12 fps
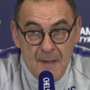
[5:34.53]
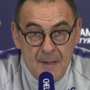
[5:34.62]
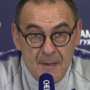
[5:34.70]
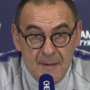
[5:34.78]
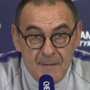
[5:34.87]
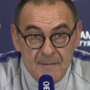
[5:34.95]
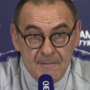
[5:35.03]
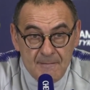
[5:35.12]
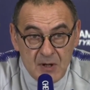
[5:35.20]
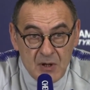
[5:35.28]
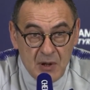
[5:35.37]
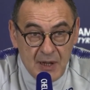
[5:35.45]
Yeah.
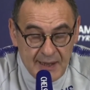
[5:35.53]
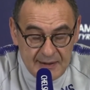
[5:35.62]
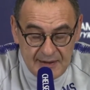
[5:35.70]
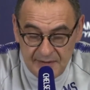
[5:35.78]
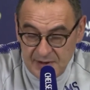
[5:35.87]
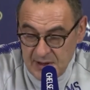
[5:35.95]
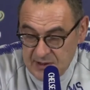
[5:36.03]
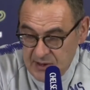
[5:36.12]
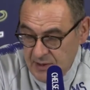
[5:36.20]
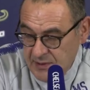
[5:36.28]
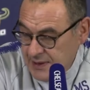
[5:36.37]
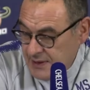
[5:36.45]
Collective, yeah.
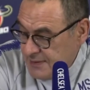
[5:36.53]
Sorry.